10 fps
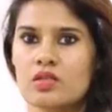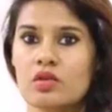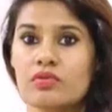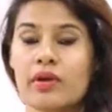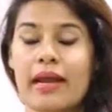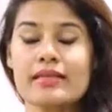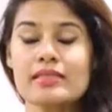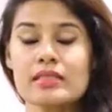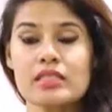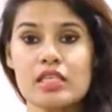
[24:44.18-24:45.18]
So for
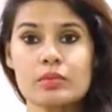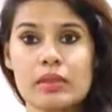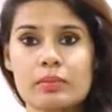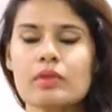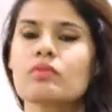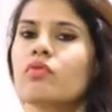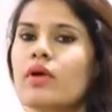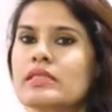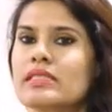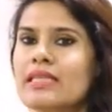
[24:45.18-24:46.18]
Aries ascendant people,
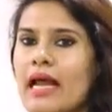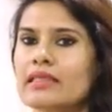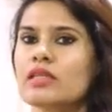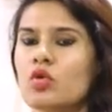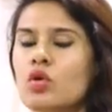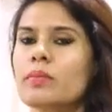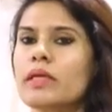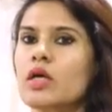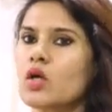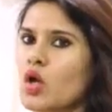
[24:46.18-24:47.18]
when Saturn will
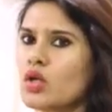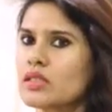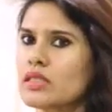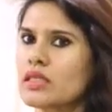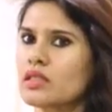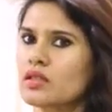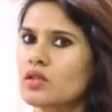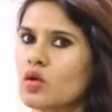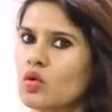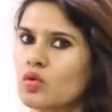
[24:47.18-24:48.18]
be crossing
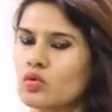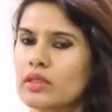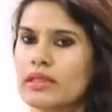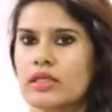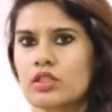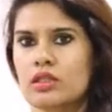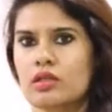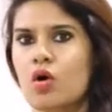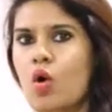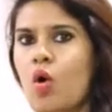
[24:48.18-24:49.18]
through the
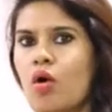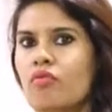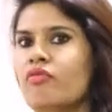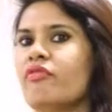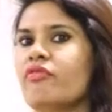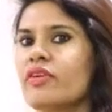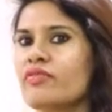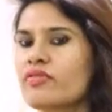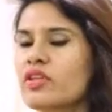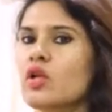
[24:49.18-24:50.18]
nakshatra of
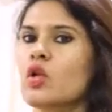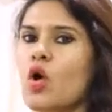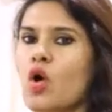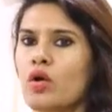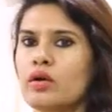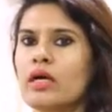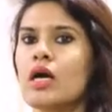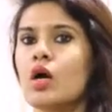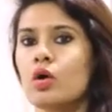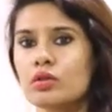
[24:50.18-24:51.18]
5th Lord
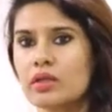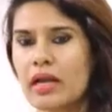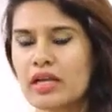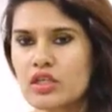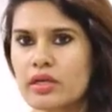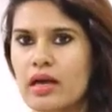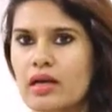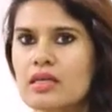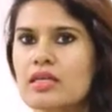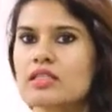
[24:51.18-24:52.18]

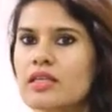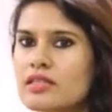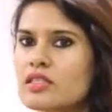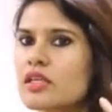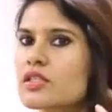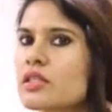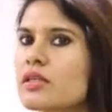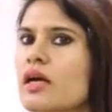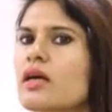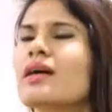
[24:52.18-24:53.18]
Uttarashara, Sun's
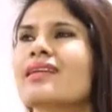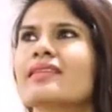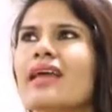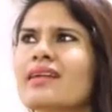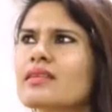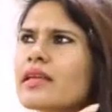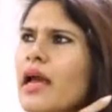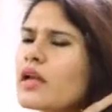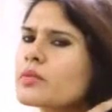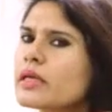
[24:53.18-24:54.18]
nakshatra, that
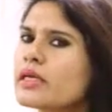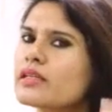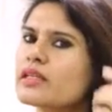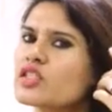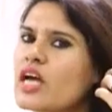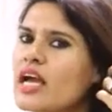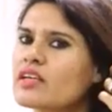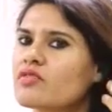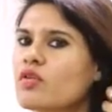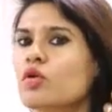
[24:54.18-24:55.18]
can be the
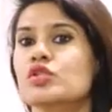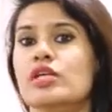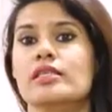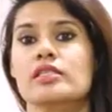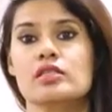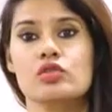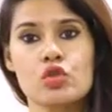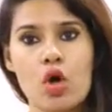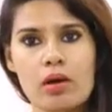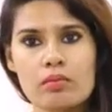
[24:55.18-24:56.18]
time for
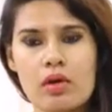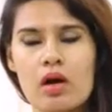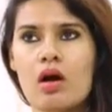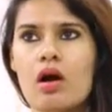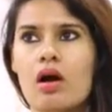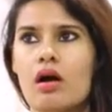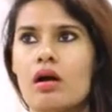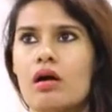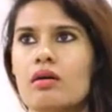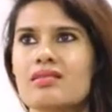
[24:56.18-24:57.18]
changing job,
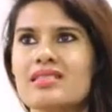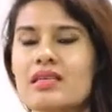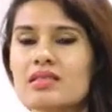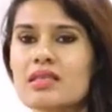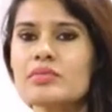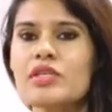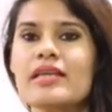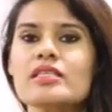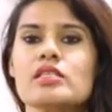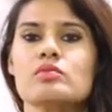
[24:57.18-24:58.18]
some
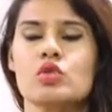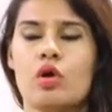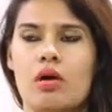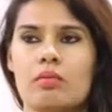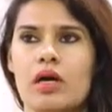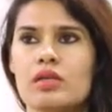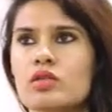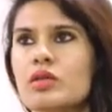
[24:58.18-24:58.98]
change in job.